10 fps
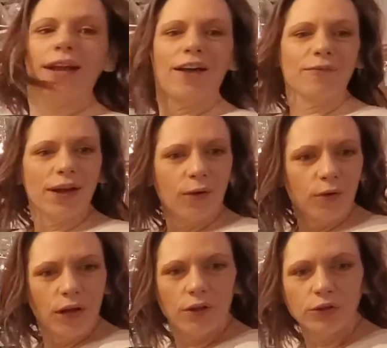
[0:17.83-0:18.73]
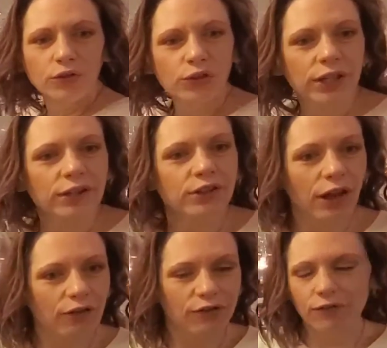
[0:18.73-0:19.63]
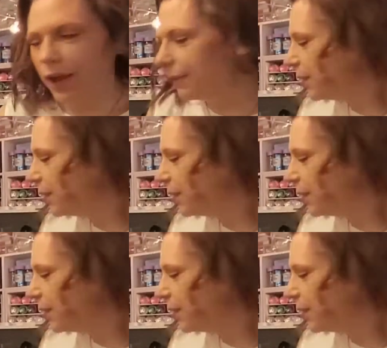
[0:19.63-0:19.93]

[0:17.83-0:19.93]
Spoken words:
I have my whole Color Street shelf, right?